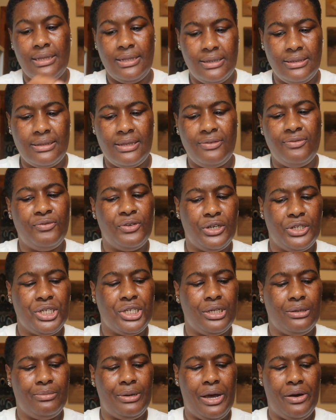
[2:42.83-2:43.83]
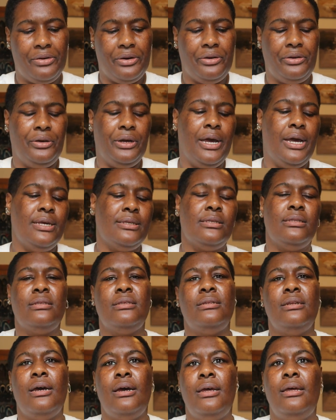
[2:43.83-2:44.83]
It is a finishing powder, you guys.
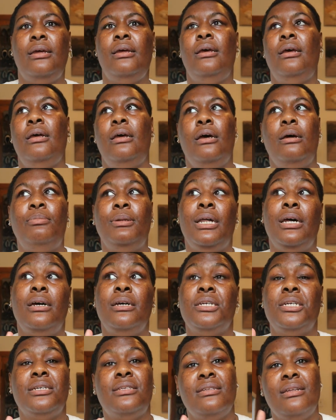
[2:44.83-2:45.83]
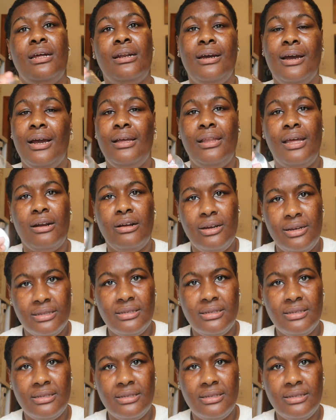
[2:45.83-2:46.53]
It's not a blush. It's not a highlighter.